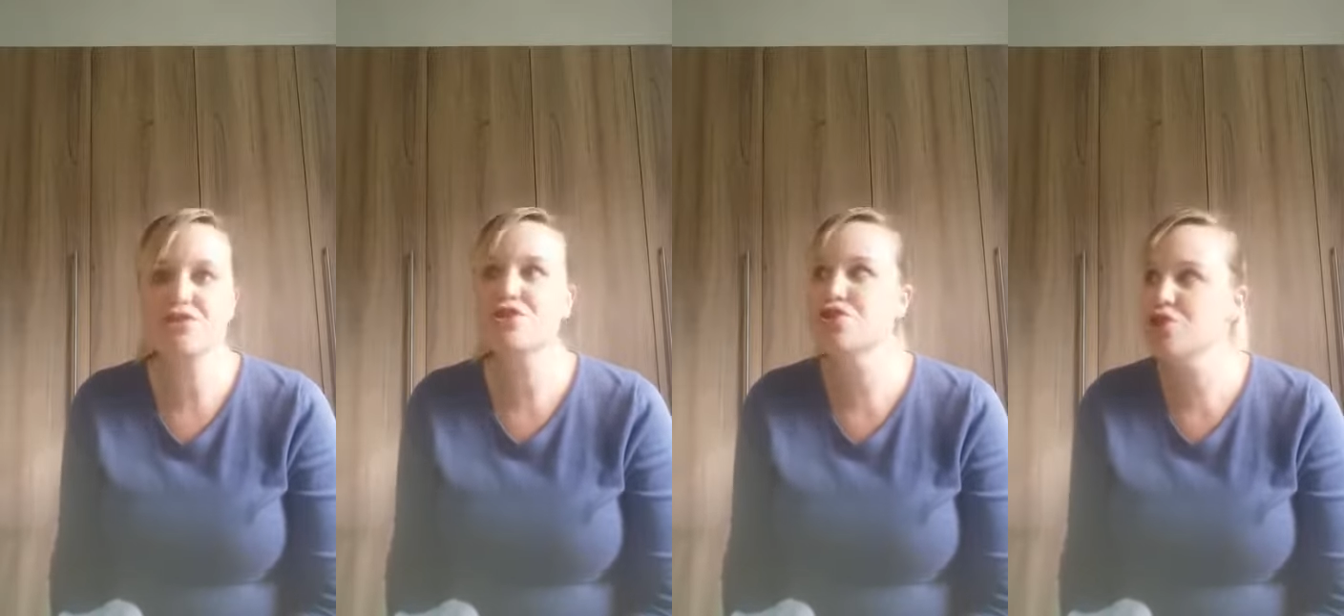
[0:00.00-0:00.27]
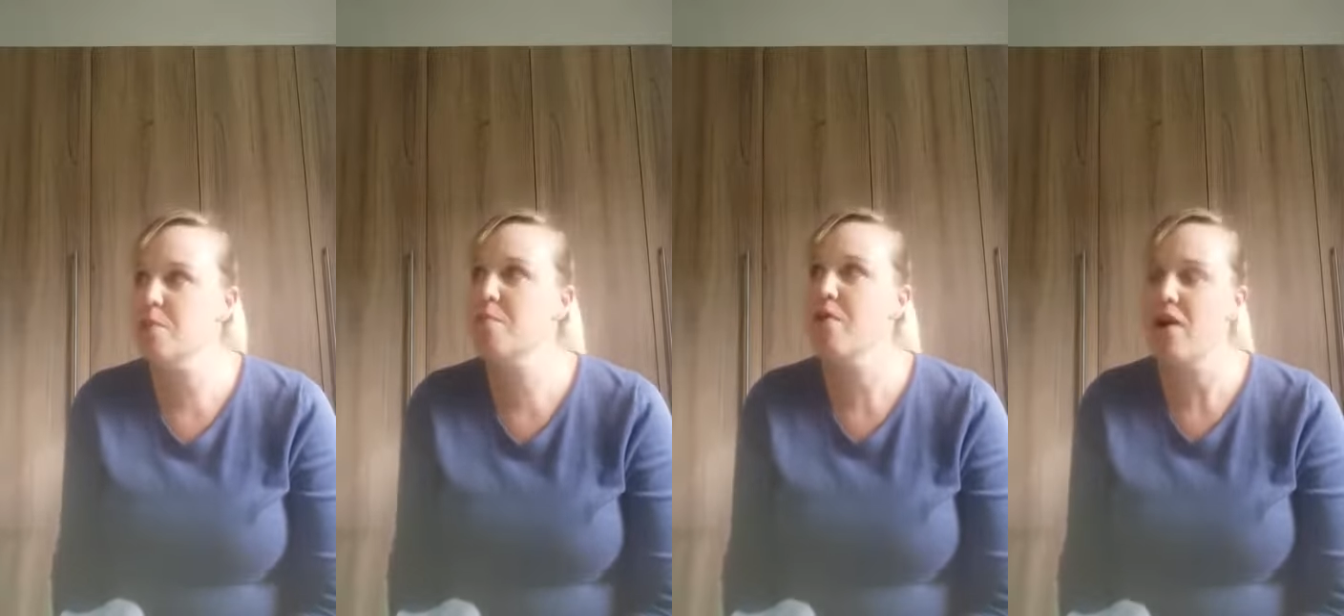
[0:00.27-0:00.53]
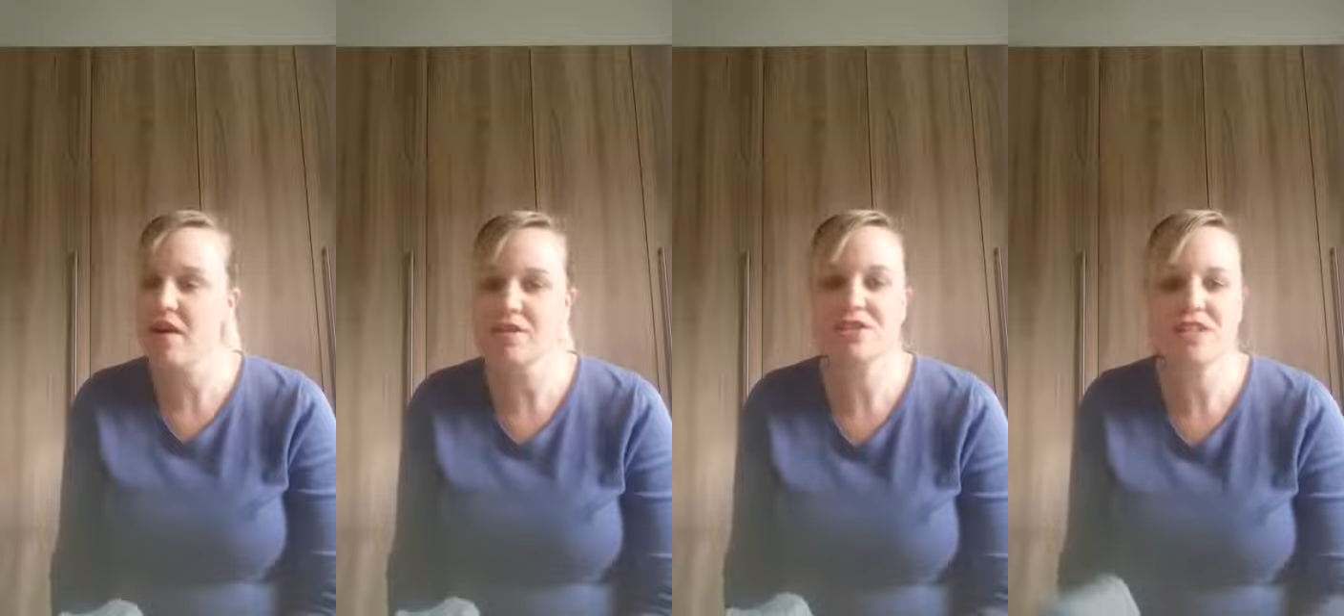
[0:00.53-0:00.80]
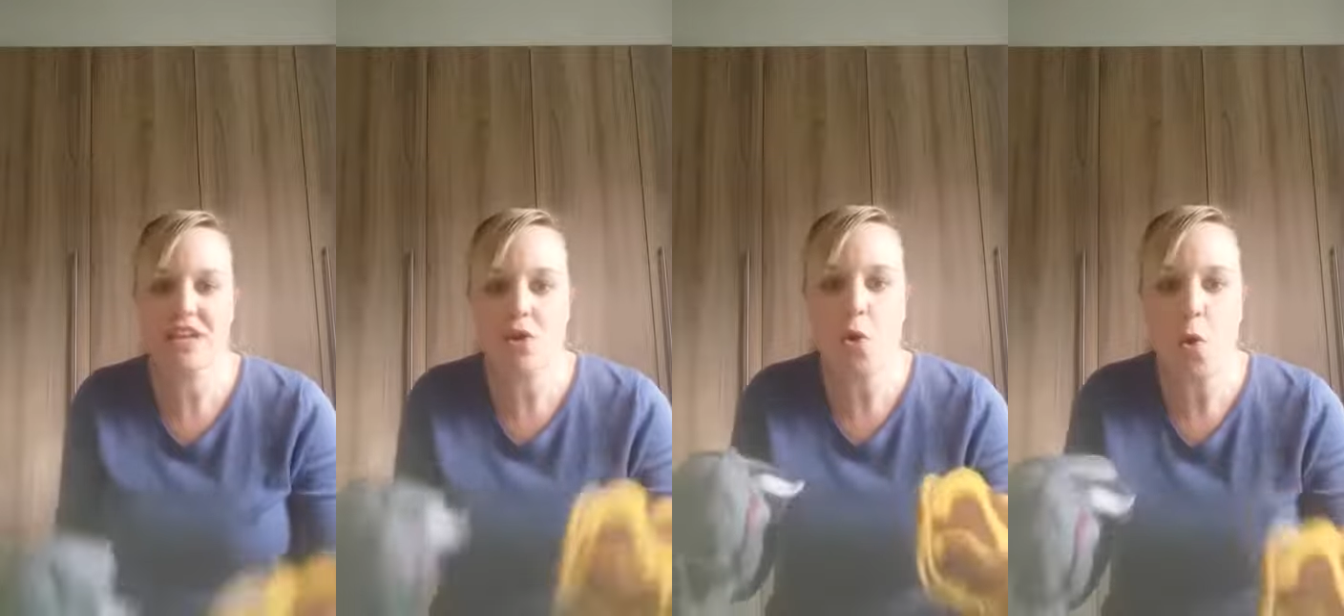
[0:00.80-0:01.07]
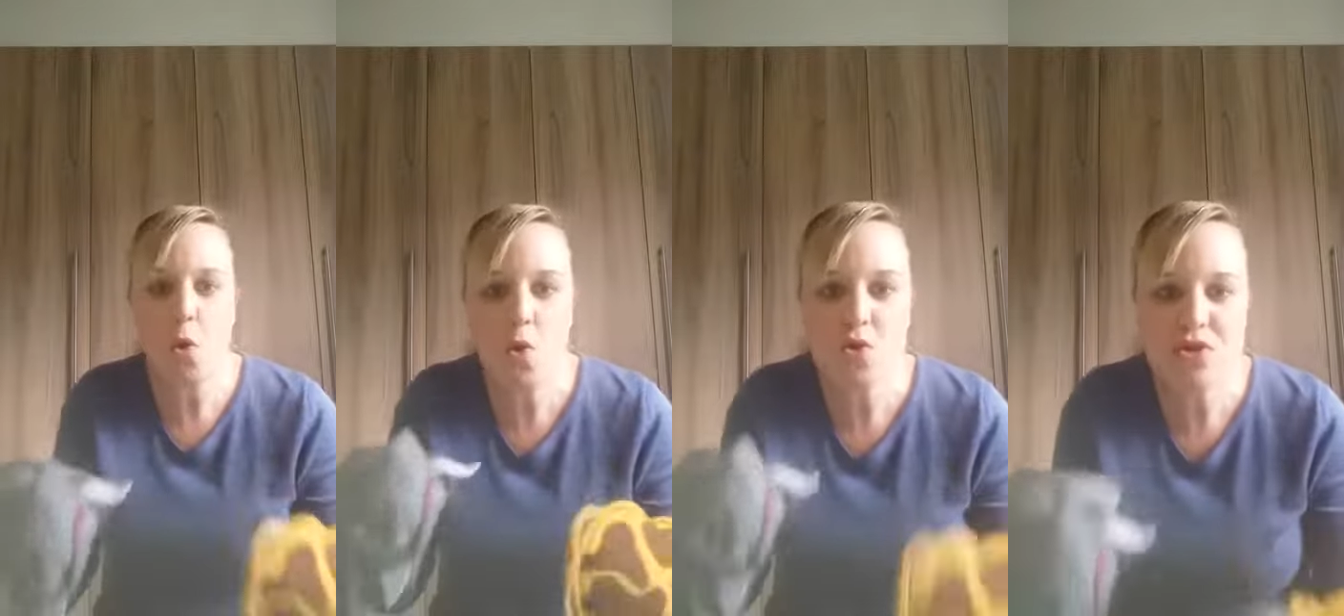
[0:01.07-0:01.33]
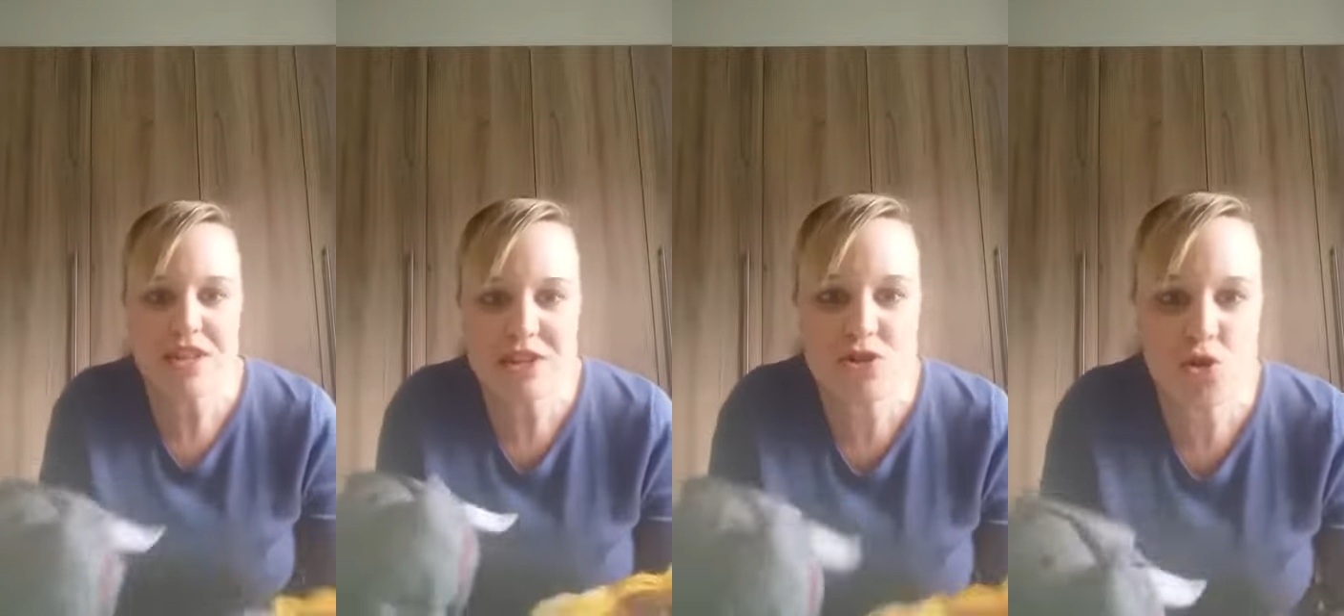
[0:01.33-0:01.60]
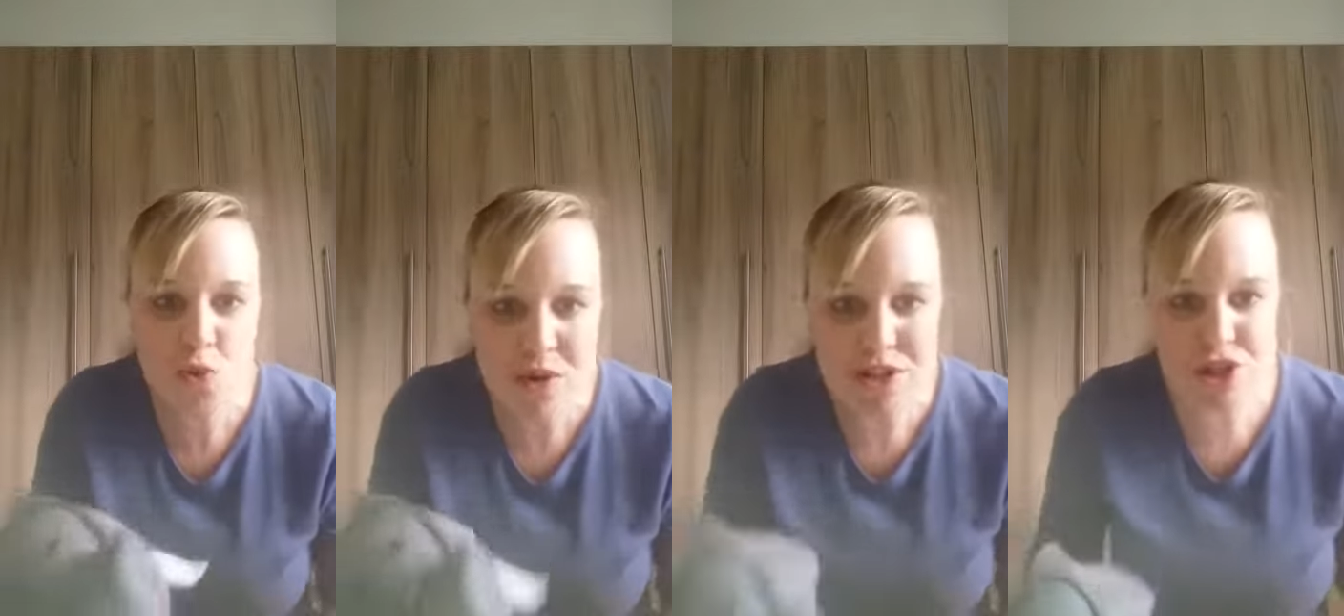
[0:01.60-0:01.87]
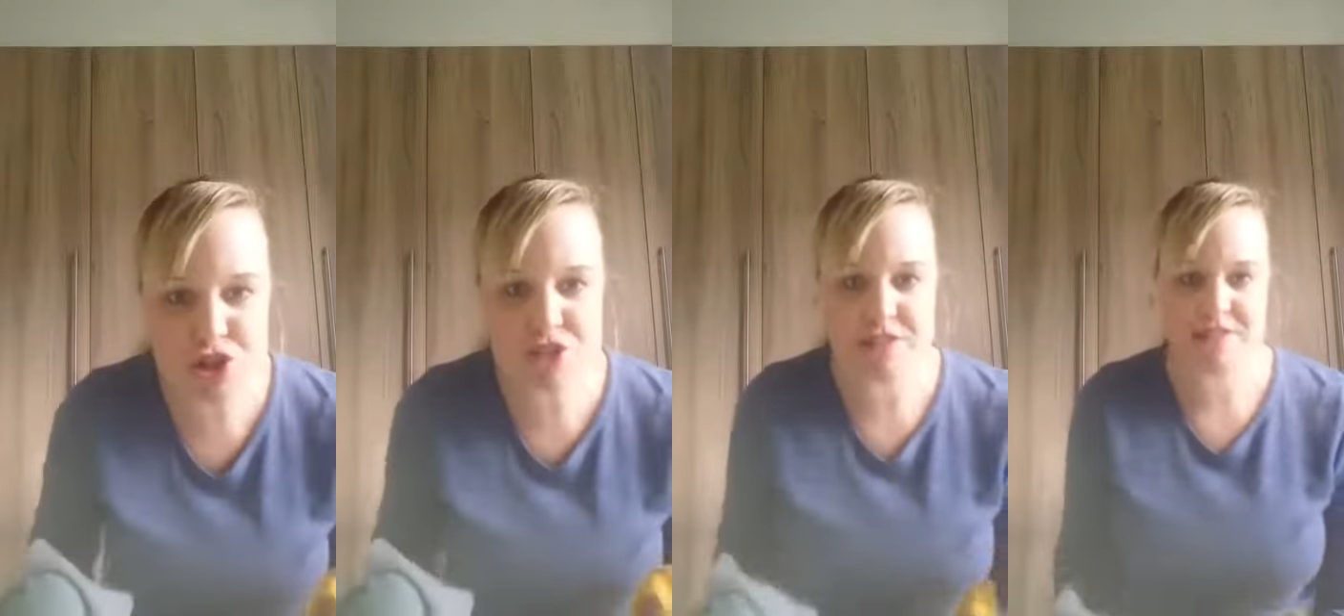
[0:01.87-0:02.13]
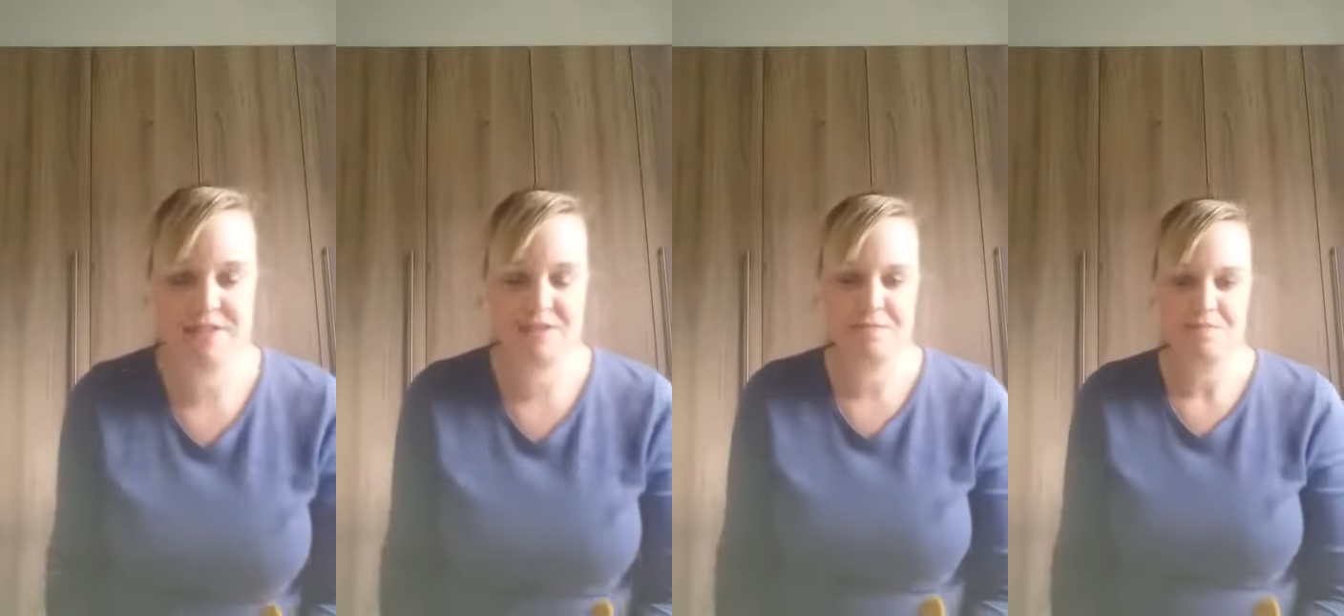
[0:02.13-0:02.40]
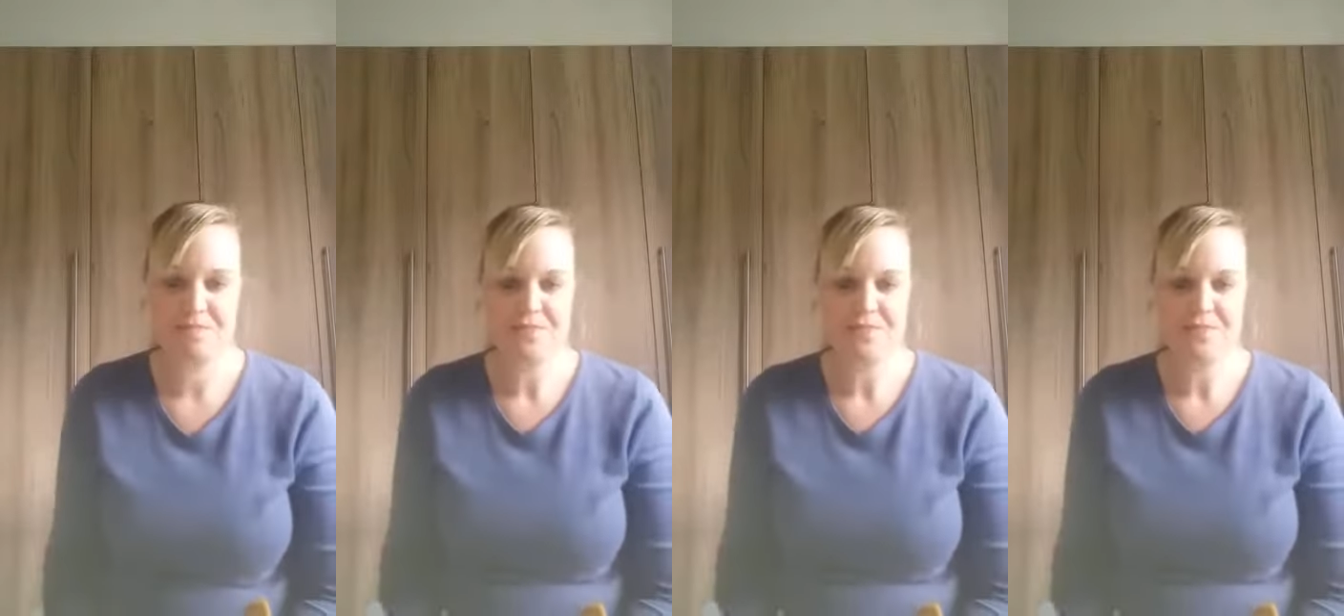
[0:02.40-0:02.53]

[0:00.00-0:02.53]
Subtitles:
stop asking all these questions."